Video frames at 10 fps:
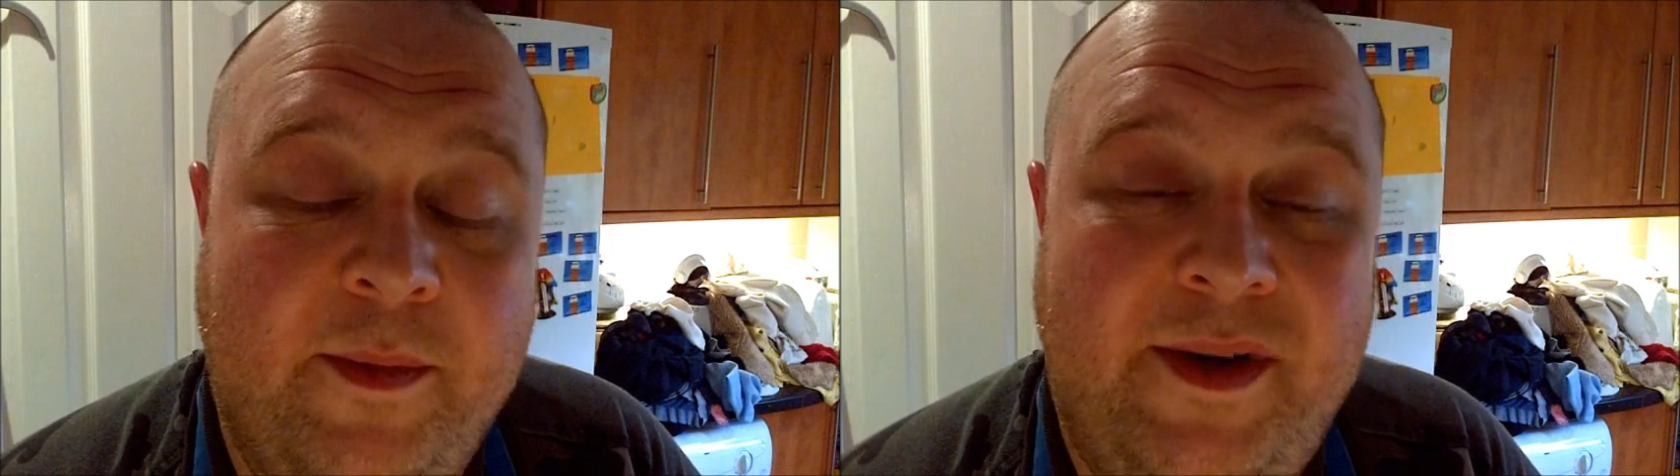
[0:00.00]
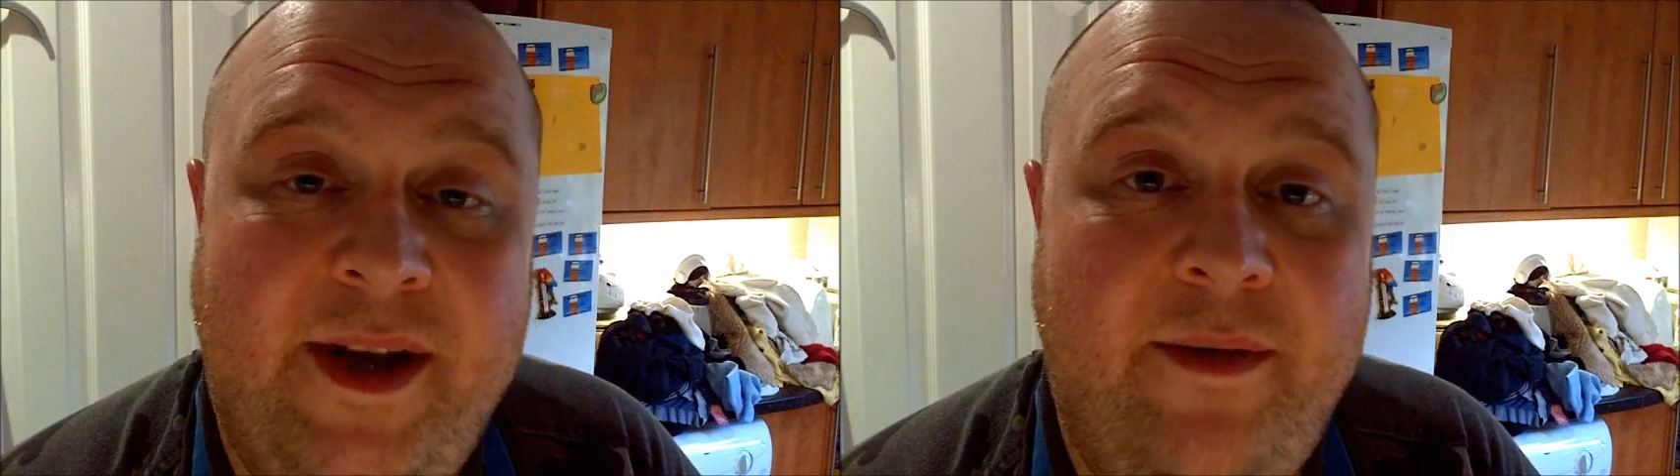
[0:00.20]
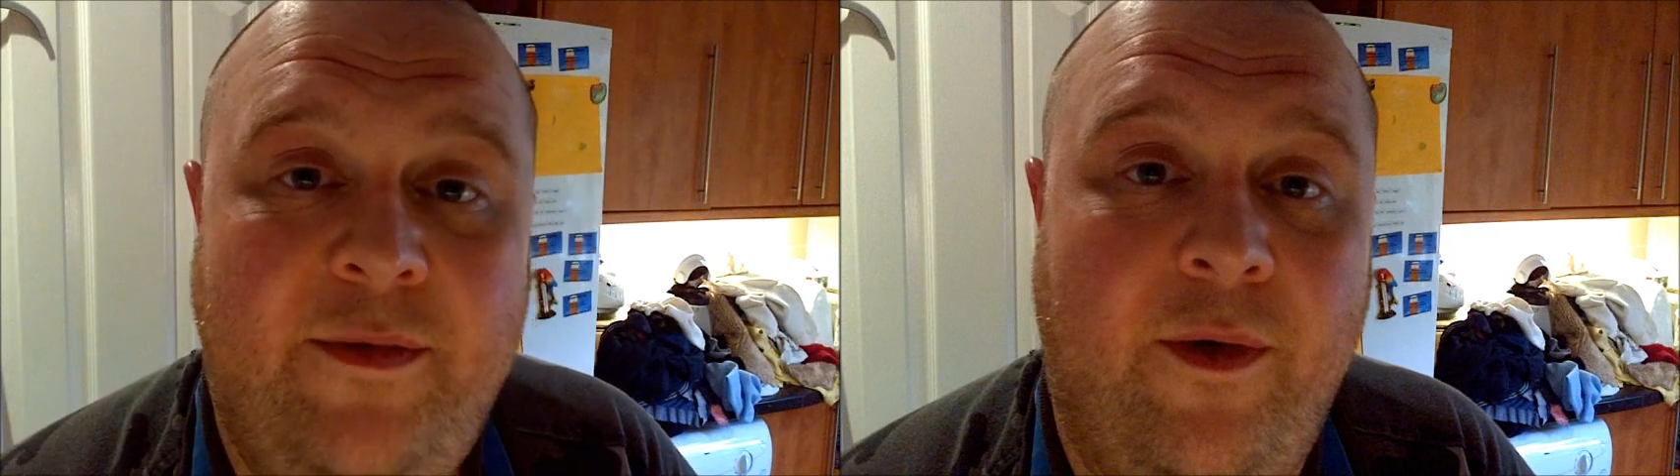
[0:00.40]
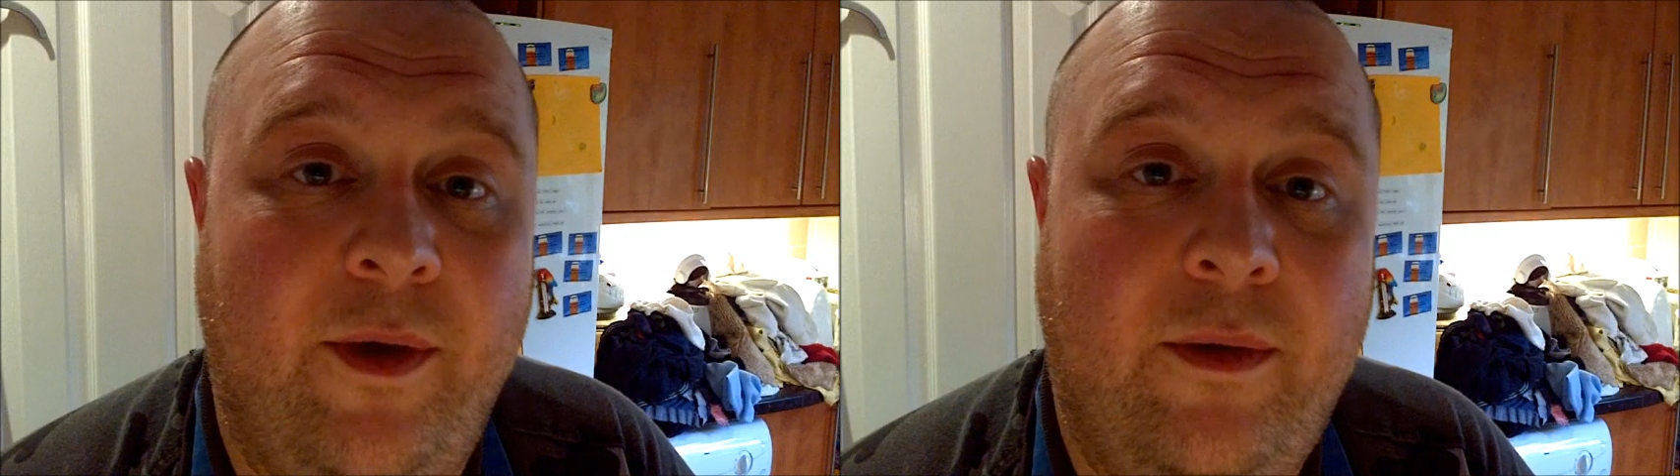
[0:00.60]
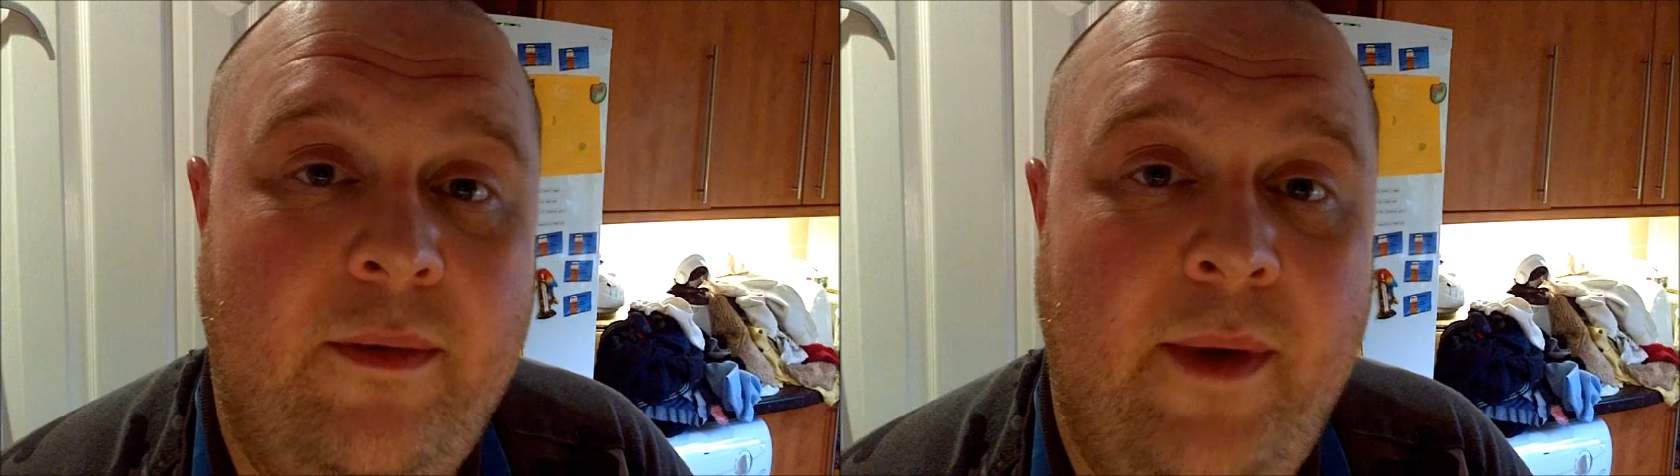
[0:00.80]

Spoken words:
tin foil,